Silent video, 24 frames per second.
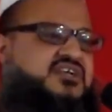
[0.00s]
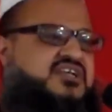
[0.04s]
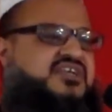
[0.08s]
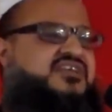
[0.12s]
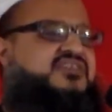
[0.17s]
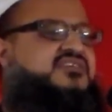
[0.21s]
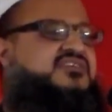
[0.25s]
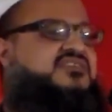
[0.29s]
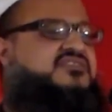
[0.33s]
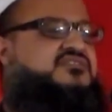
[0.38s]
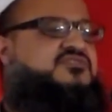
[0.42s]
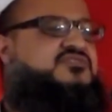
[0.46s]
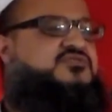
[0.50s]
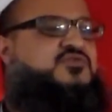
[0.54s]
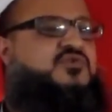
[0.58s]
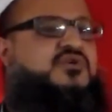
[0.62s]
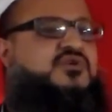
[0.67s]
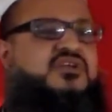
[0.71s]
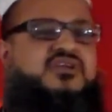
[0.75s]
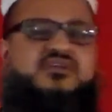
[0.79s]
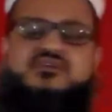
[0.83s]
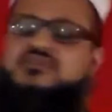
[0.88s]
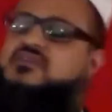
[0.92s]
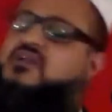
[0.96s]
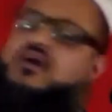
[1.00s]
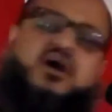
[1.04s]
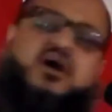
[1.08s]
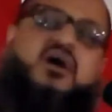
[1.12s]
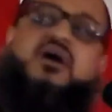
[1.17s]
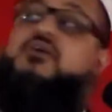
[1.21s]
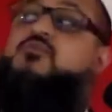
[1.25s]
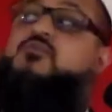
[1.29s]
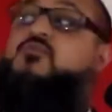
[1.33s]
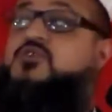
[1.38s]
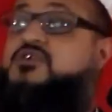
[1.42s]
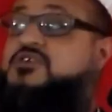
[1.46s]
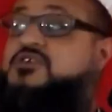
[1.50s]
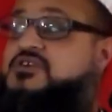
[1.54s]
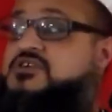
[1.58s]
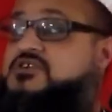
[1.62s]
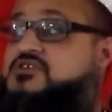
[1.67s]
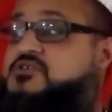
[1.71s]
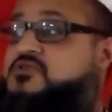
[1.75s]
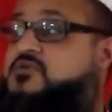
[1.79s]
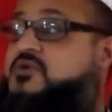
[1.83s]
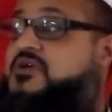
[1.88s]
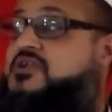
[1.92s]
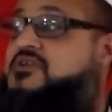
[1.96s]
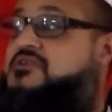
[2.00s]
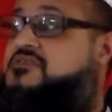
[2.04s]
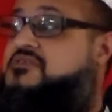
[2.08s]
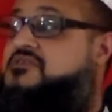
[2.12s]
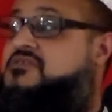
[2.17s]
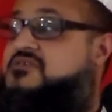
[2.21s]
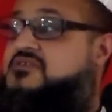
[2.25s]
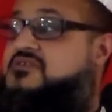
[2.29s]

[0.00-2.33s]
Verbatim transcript: Cleaning the toilet? I wouldn't do it.